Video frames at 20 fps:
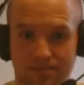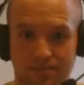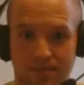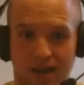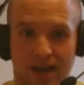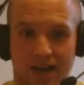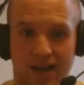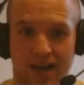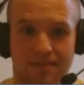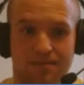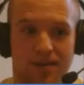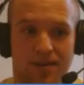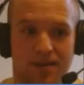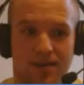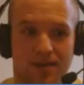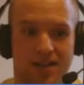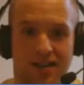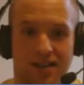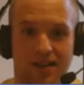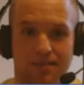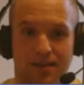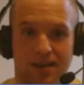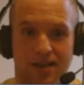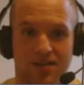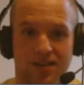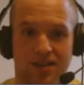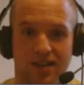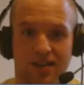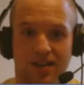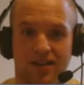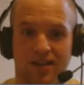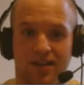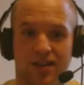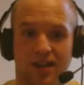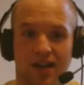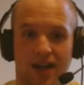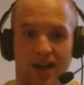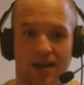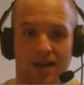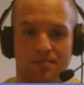blitzing the budget,
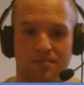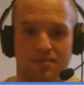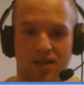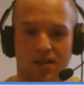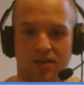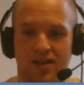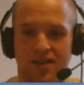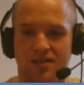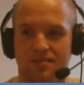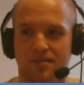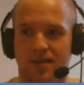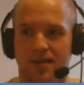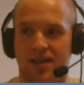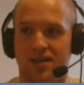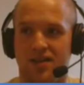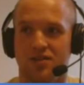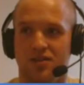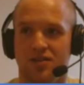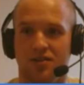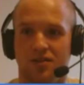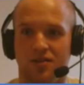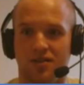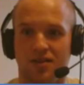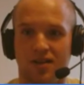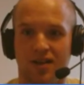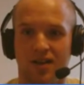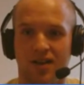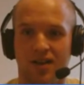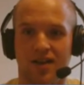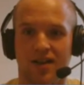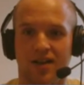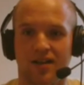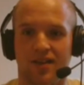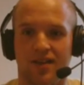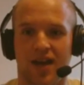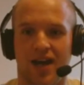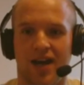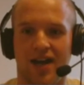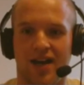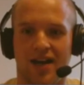you need to make sure
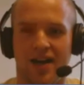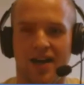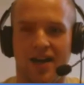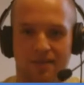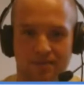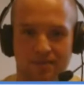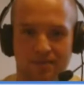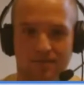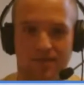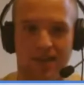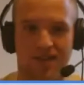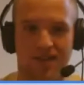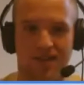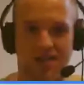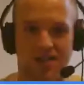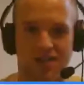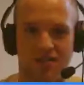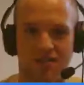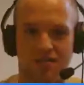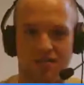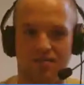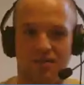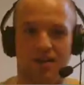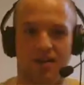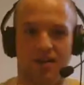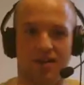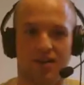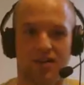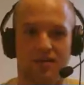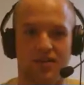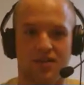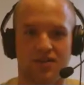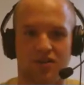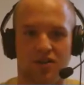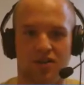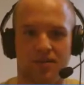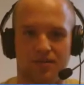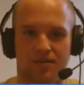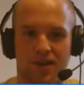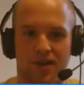uh, they show a lot of the
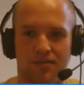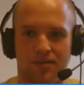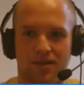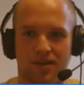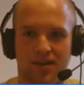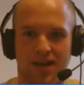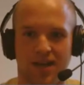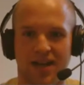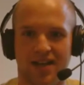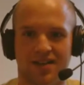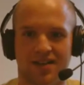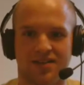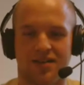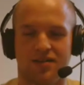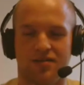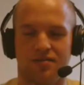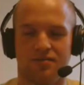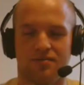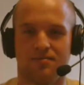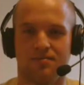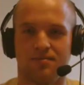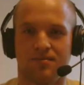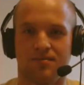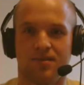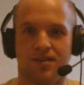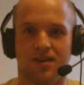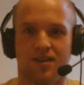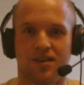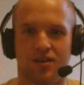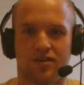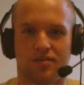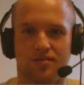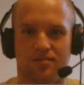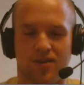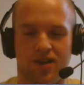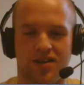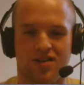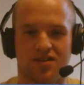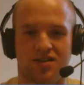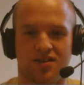time throughout the day, so your
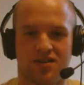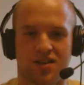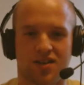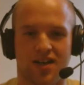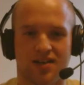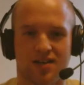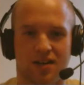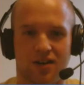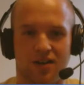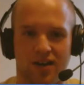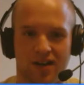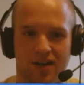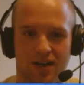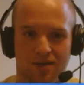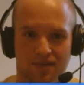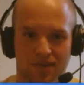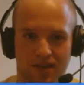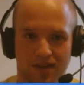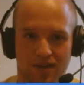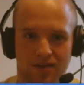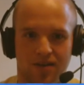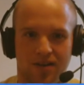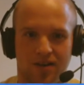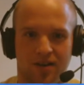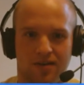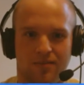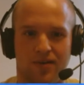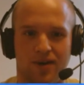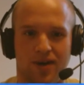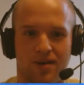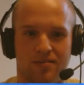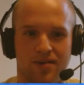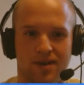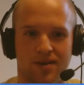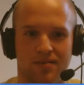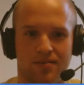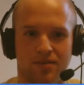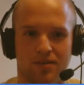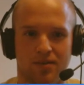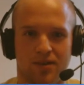impression share is high enough that you can convert
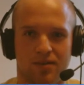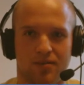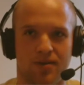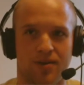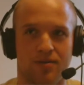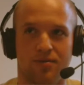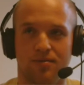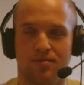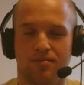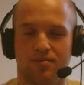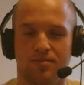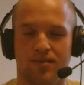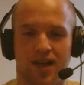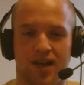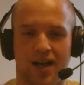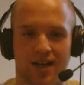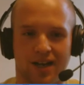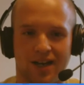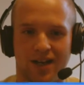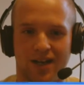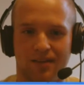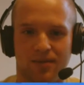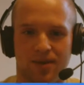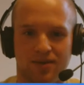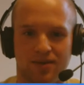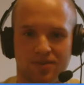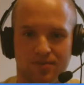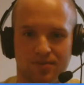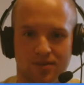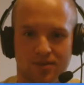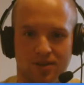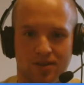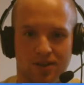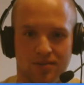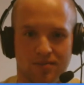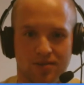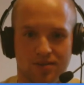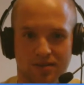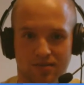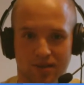people who will click multiple
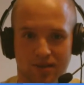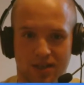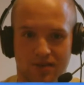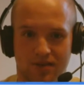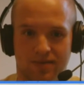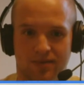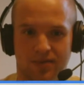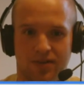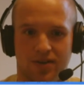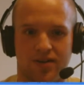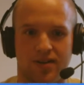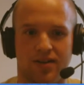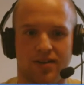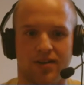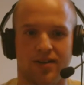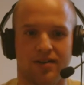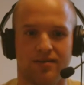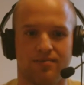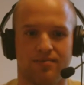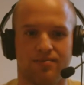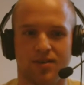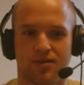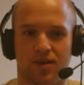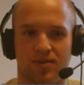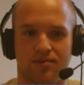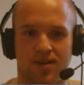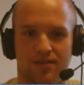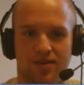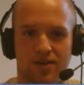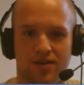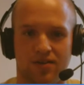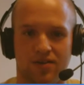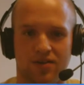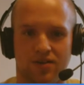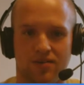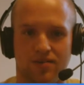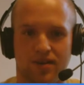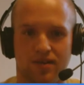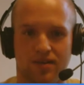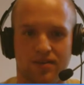times, which we find quite prevalent on
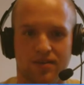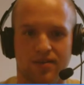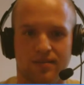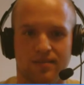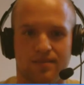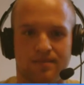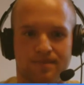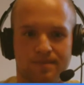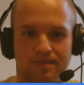shopping. So,